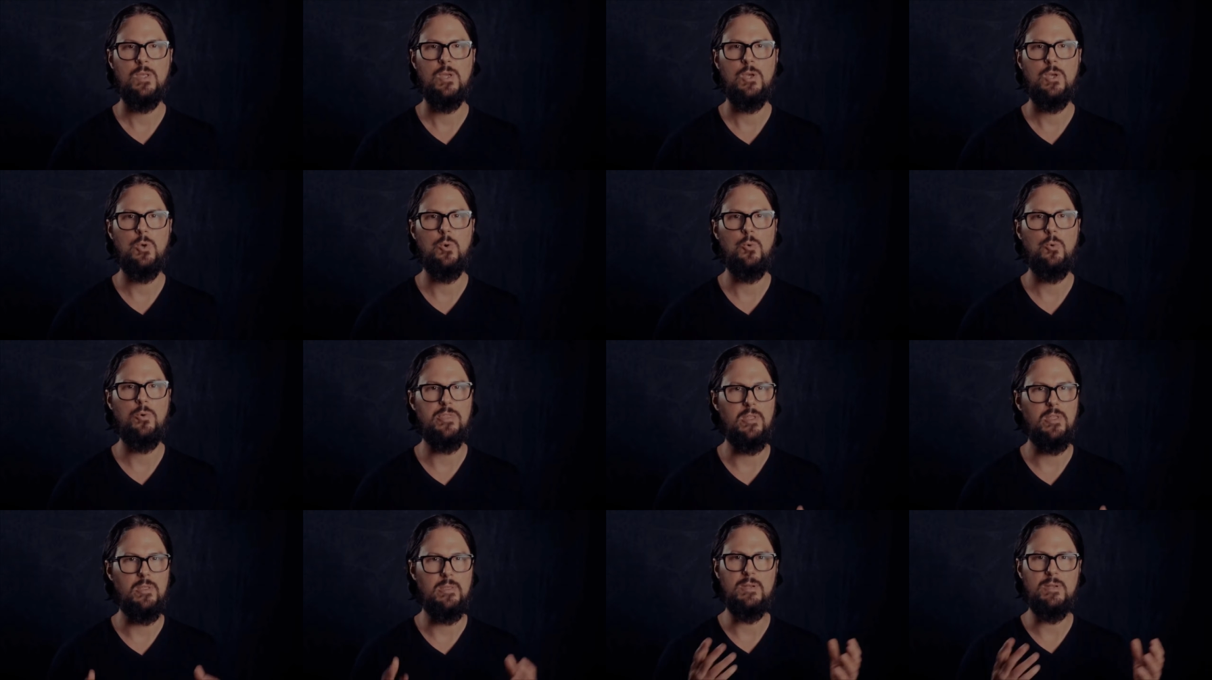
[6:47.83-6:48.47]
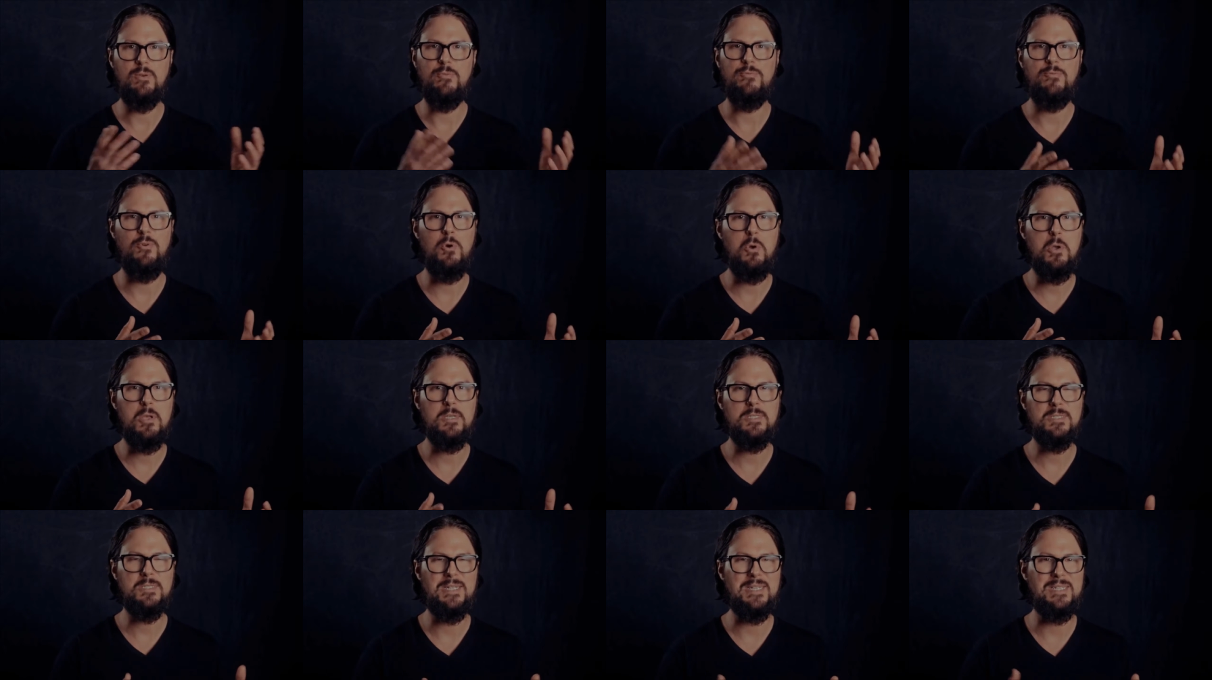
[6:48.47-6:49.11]
who, with a little
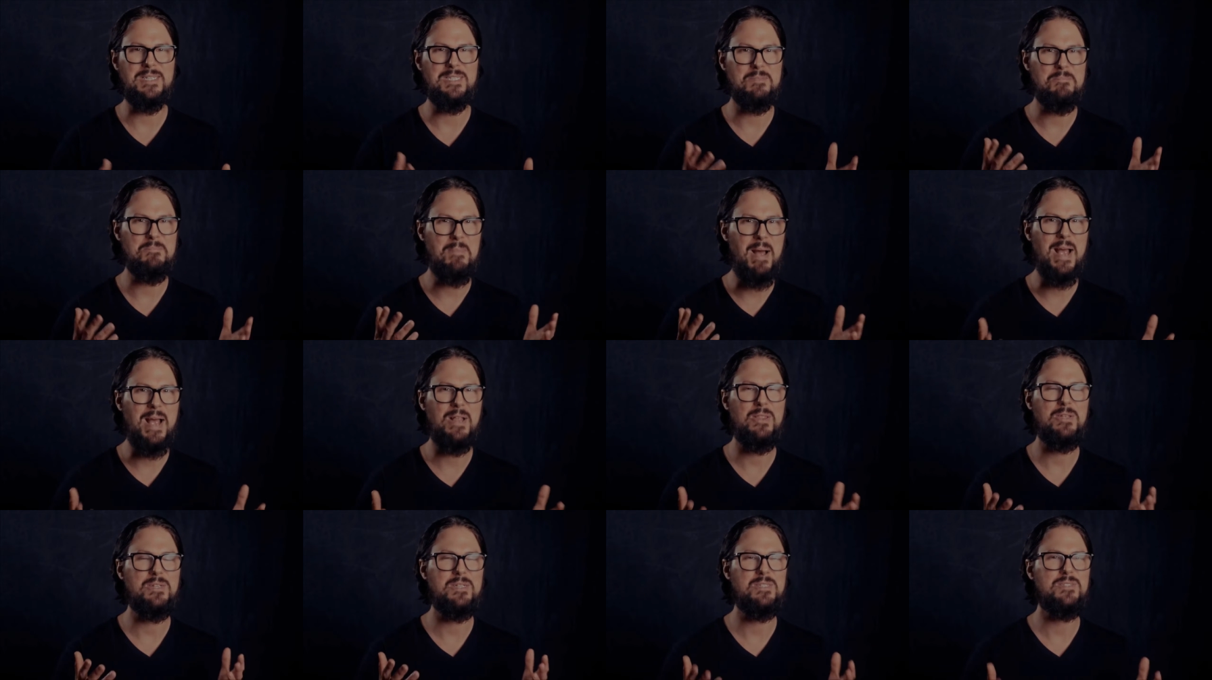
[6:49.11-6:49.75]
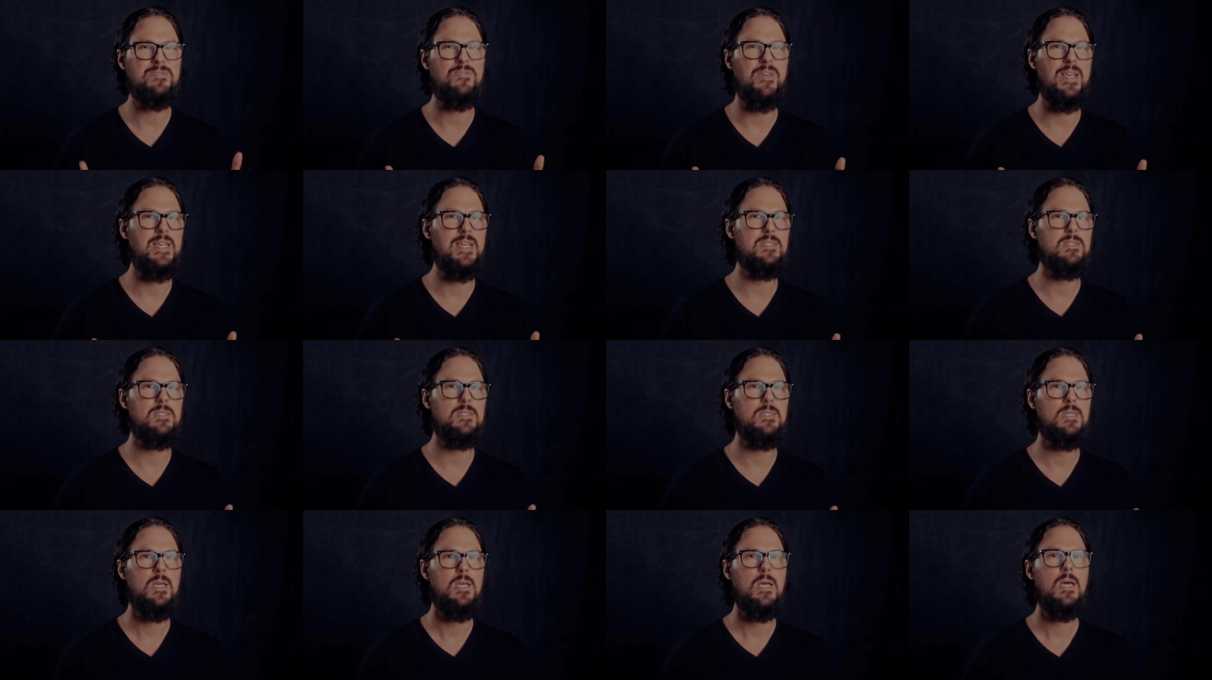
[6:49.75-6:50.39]
focus and a smile on his
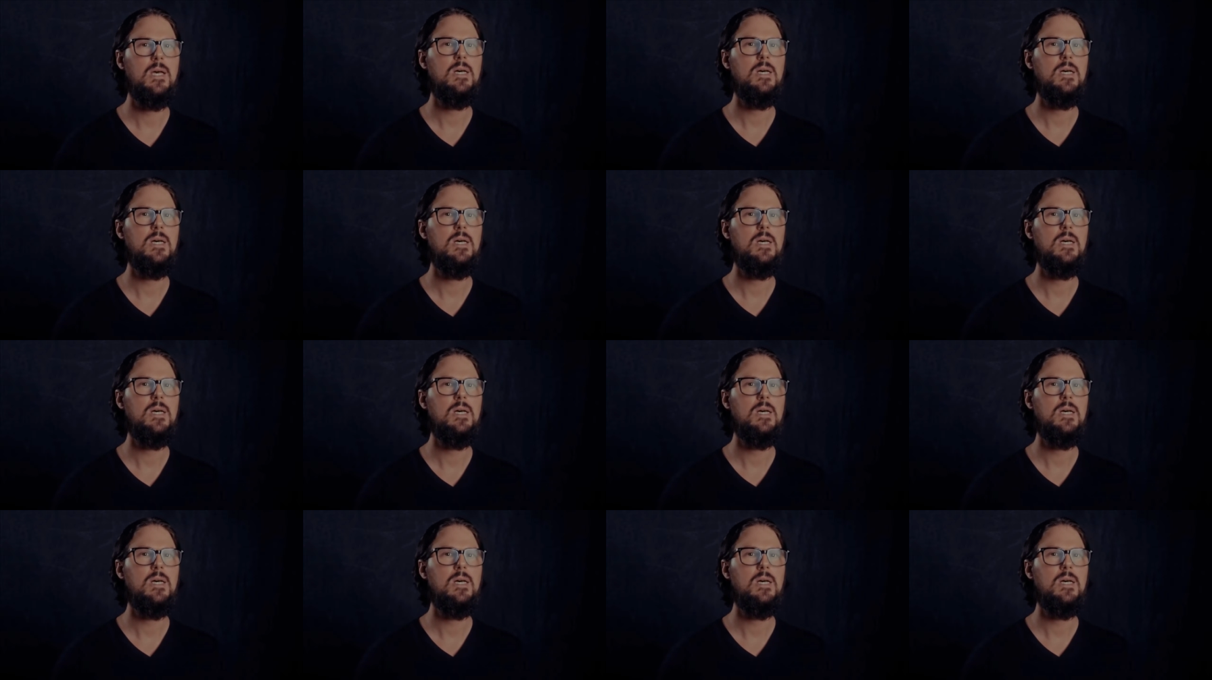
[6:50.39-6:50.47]
face,